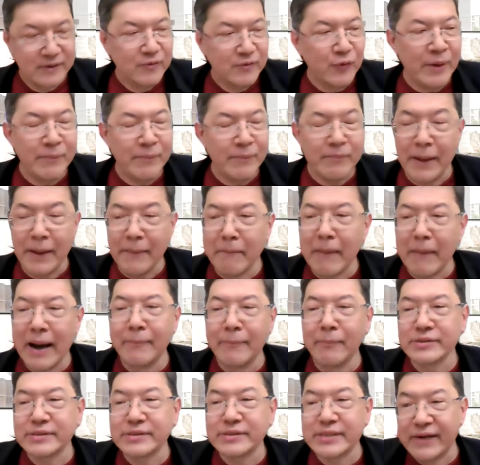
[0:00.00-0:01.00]
when my
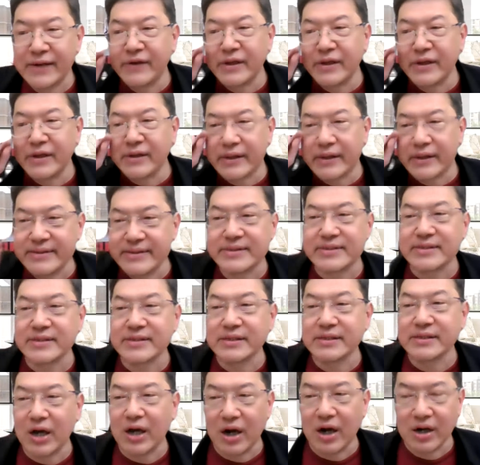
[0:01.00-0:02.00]
mom was having
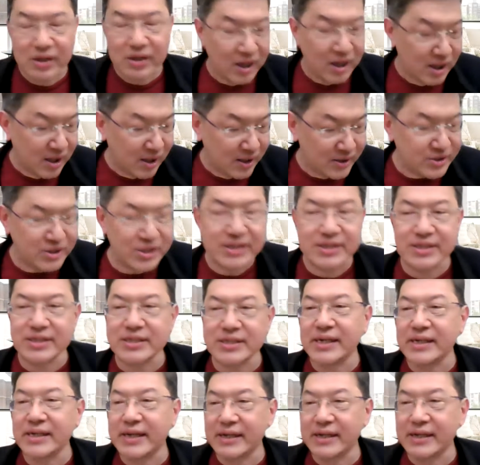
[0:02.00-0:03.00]
cancer, the oncologist
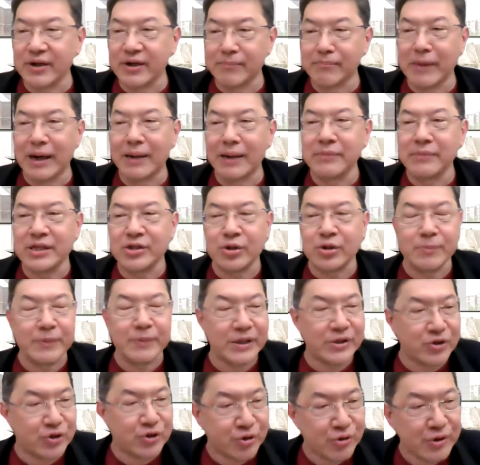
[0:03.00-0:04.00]
said that your mom need to
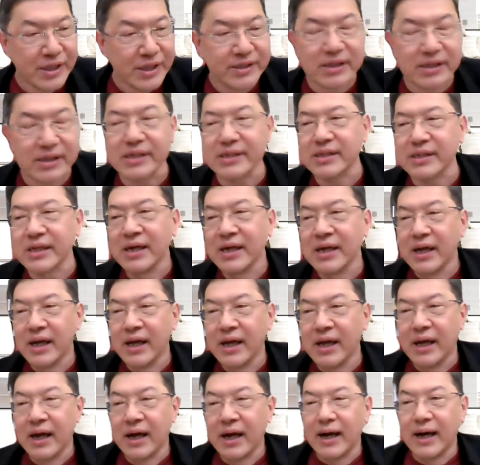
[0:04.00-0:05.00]
be treated,
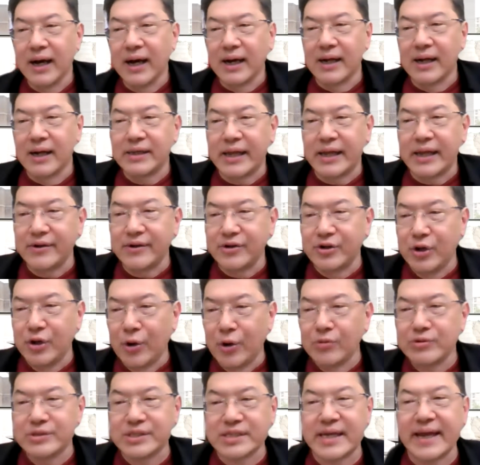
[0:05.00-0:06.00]
uh, that
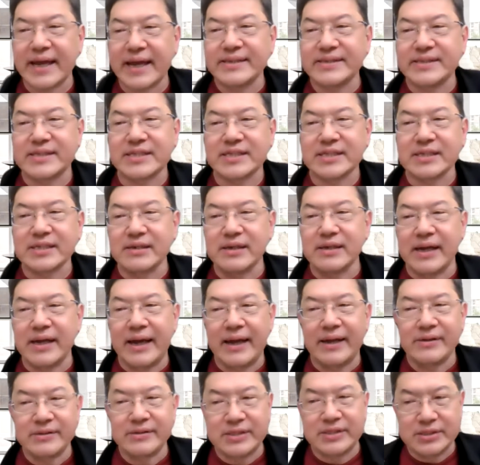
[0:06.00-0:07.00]
nose cancer,
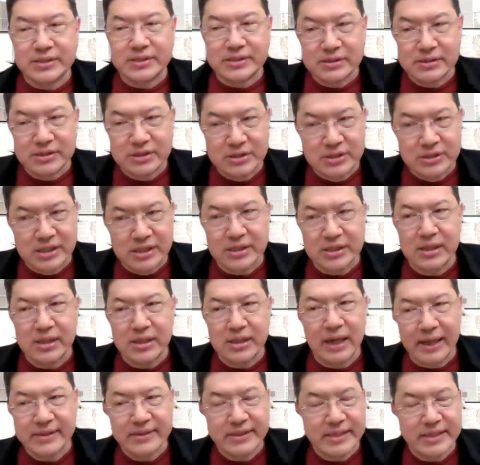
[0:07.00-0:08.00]
and she, she
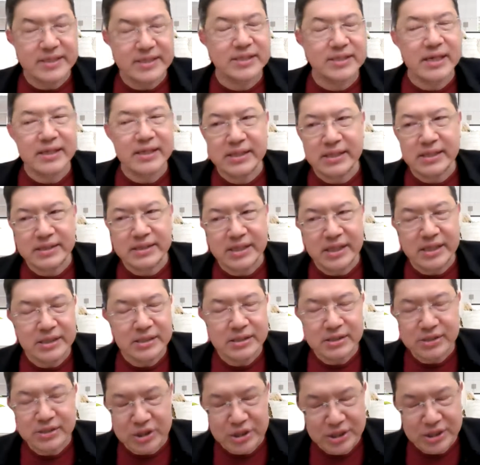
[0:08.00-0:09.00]
and he said he
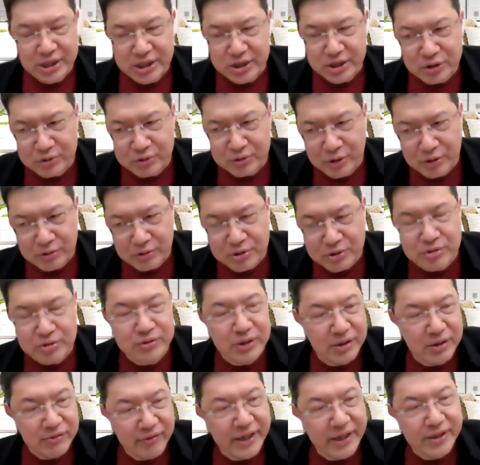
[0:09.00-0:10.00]
need she need to go to
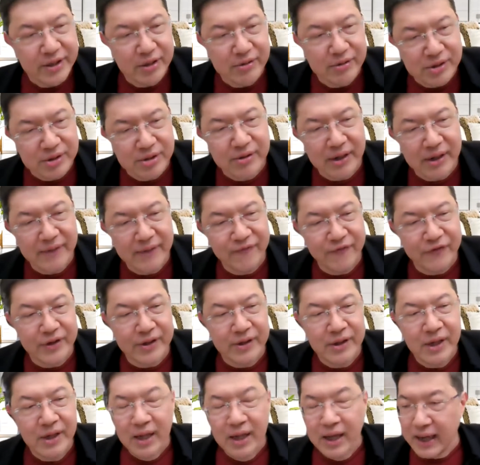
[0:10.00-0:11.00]
the
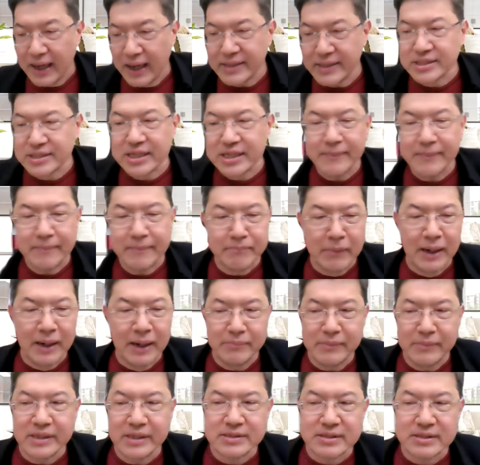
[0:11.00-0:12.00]
radiotherapy. I said,
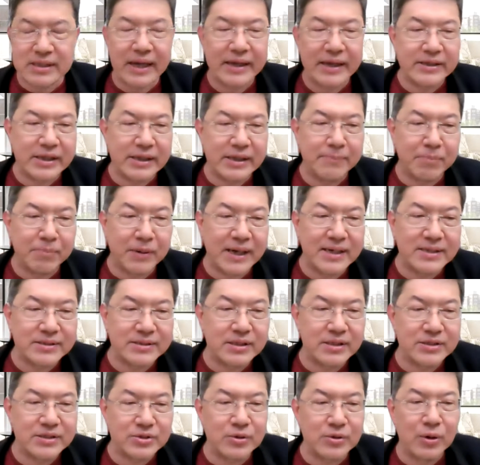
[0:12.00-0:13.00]
mom is ninety plus
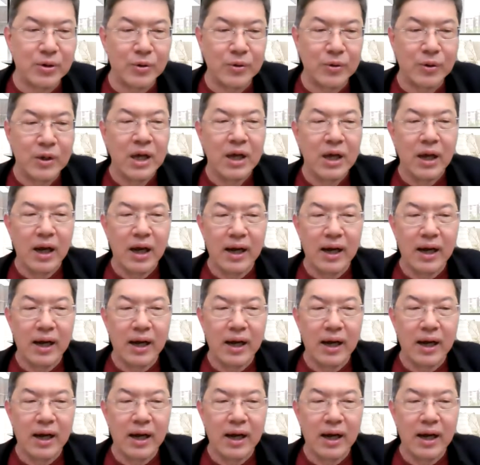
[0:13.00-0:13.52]
years old.